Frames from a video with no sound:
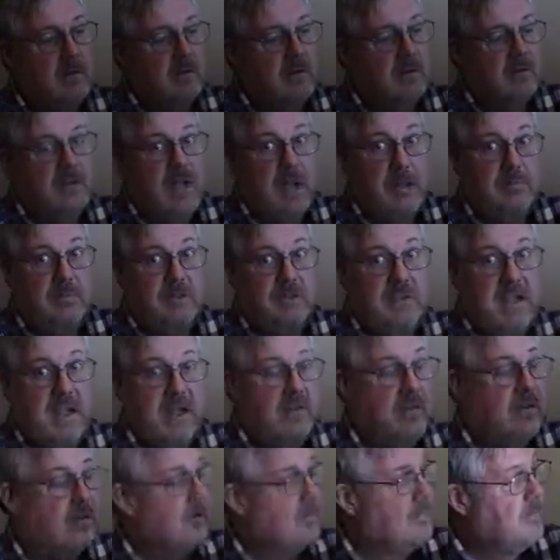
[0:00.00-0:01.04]
taped
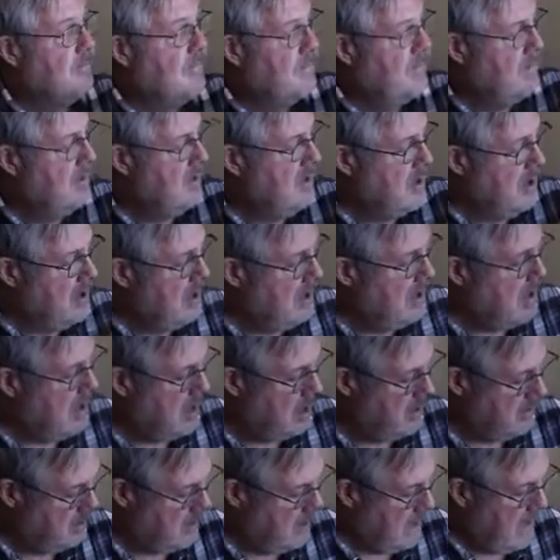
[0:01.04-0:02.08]
together
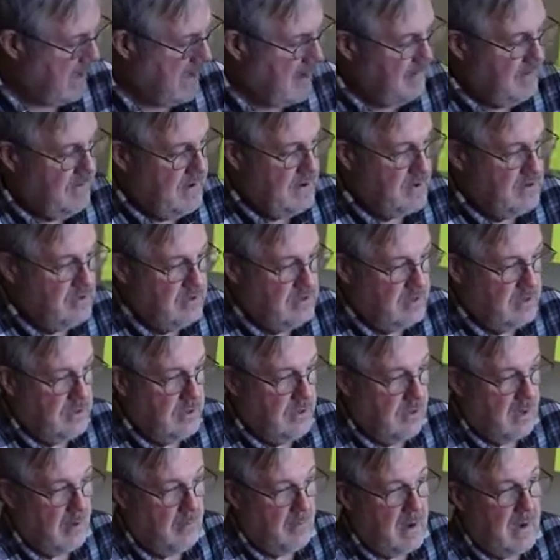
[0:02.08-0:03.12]
on a 1/2 inch
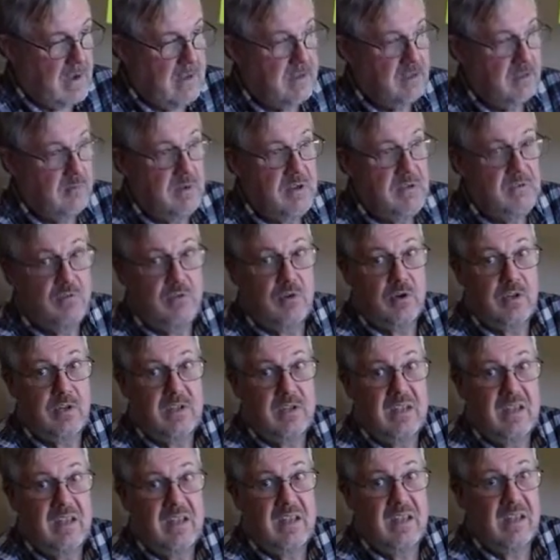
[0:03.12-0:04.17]
by 3 foot
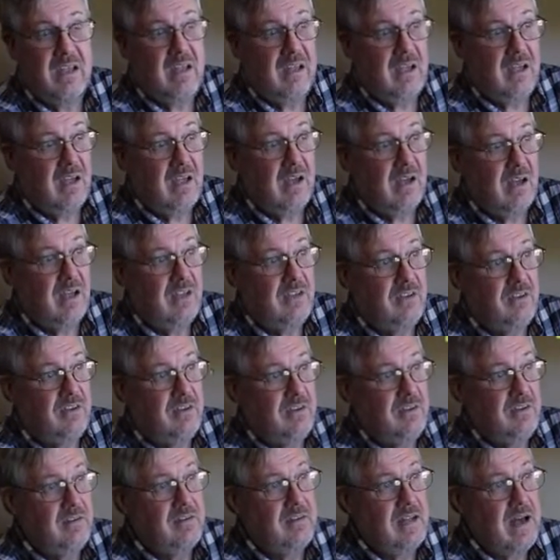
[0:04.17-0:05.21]

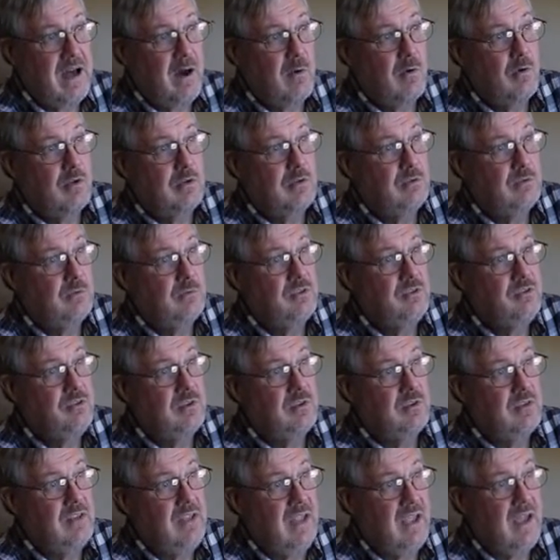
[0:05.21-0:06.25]
dowel, which you
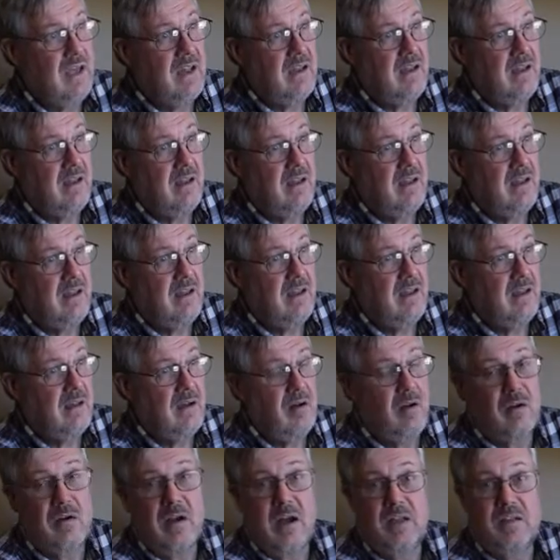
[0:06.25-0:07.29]
can get
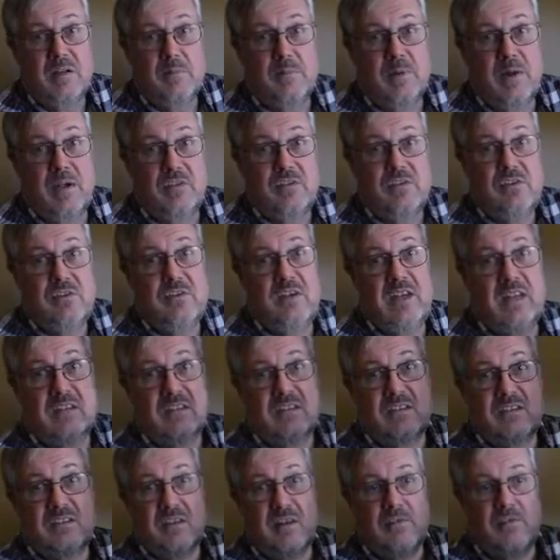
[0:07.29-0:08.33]
all kinds of places. You can get
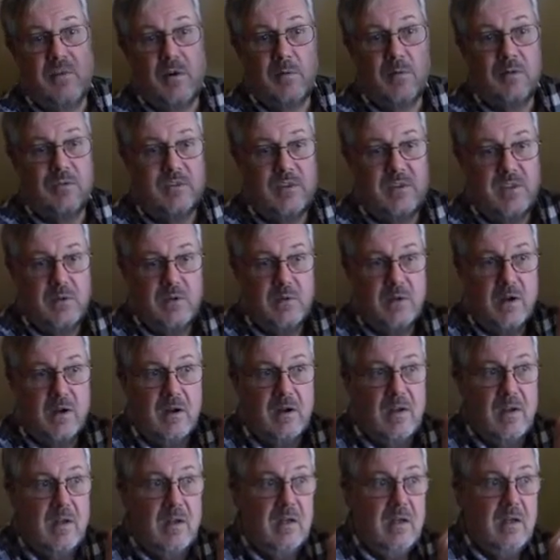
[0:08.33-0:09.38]
this stuff almost anywhere,
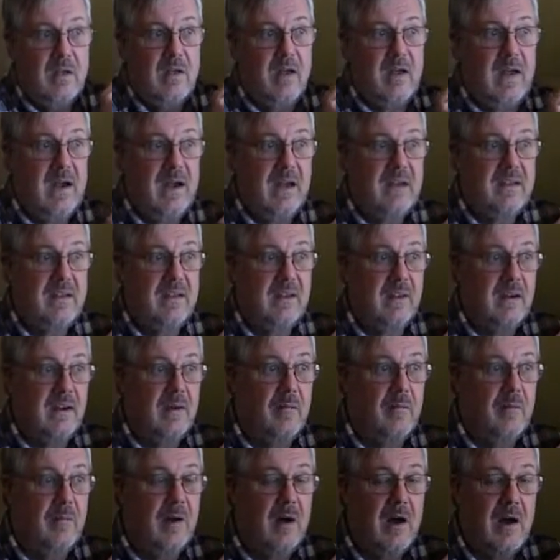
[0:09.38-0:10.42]
at
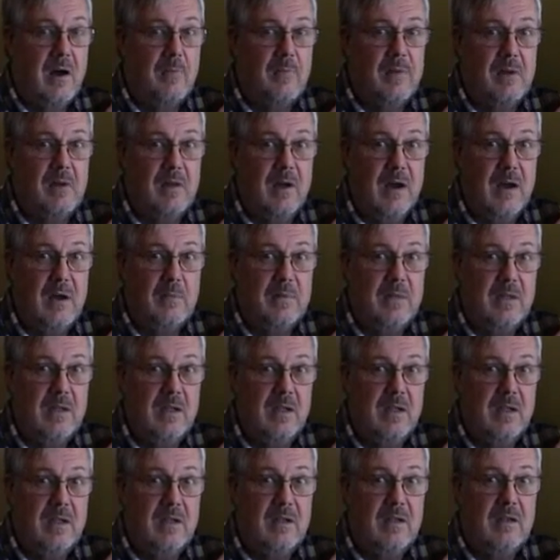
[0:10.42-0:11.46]
Hobby
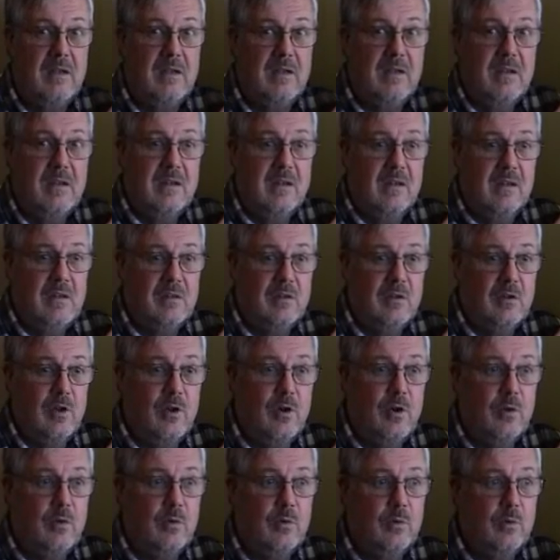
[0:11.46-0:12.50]
Lobby,
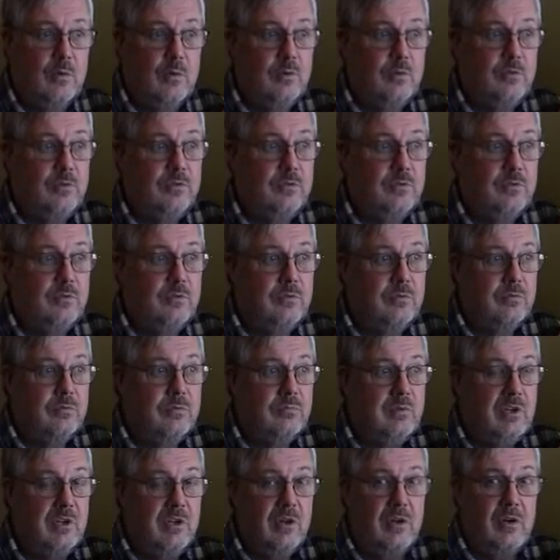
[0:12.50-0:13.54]
Lowe's,
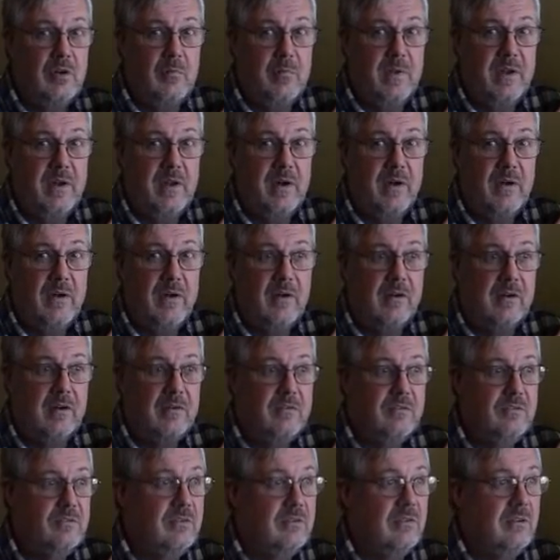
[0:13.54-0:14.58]

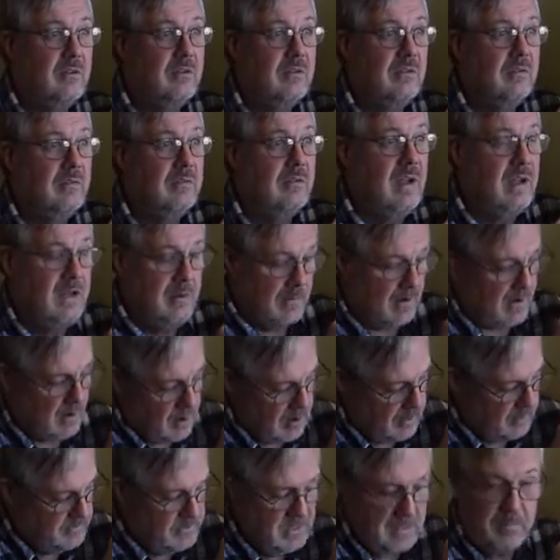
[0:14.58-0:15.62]
Menards, anyway,
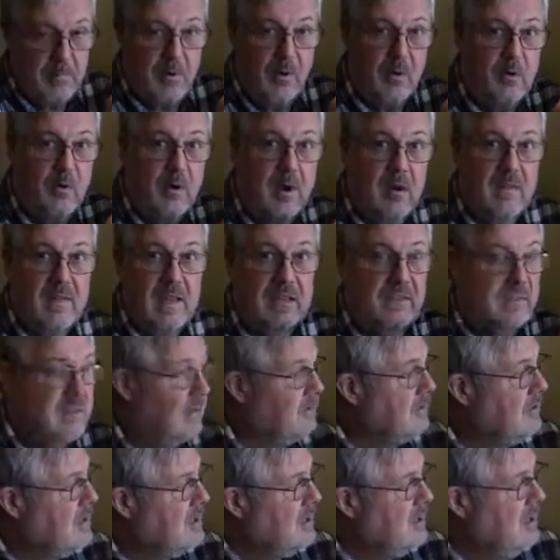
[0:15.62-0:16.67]
Home Depot, all that
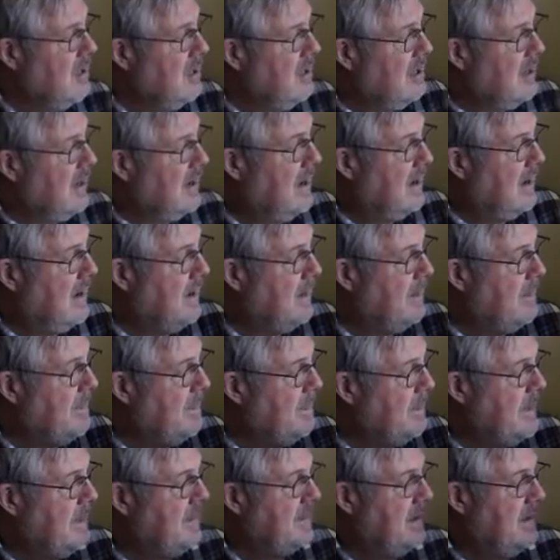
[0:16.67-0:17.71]
stuff.
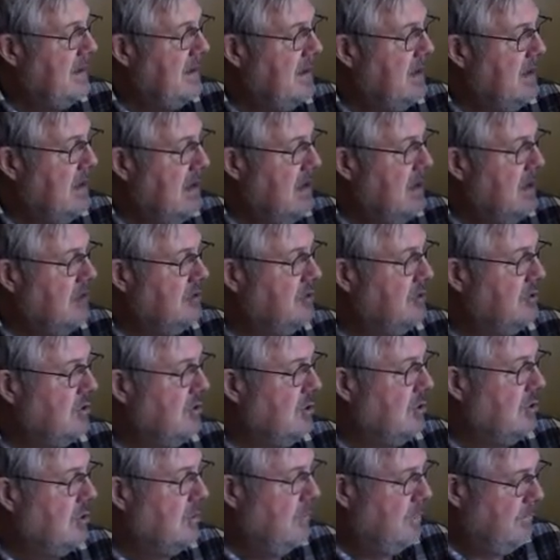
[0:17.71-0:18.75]
And then,
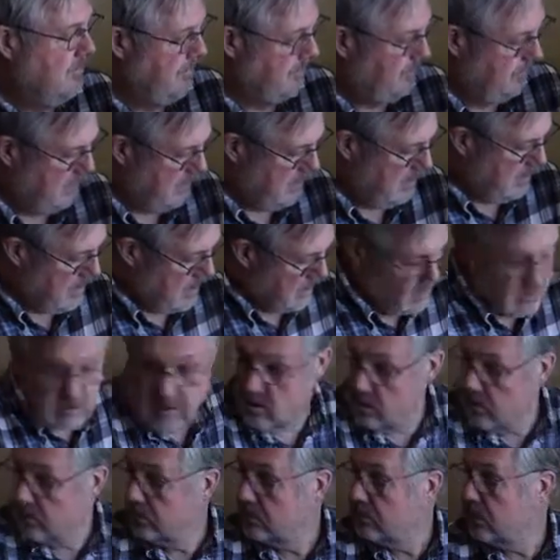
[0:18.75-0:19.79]
so I
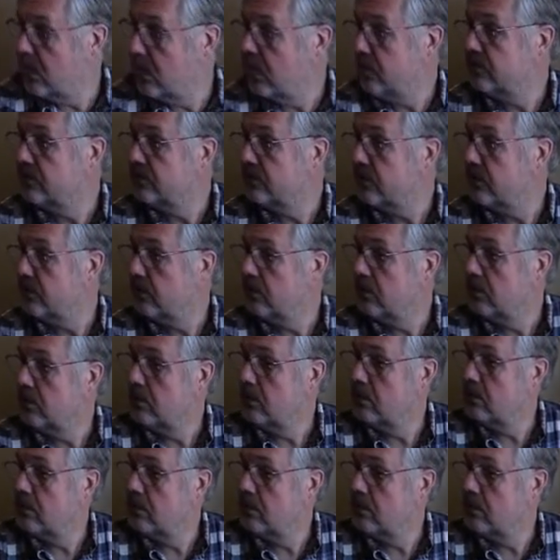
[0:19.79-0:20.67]
use also,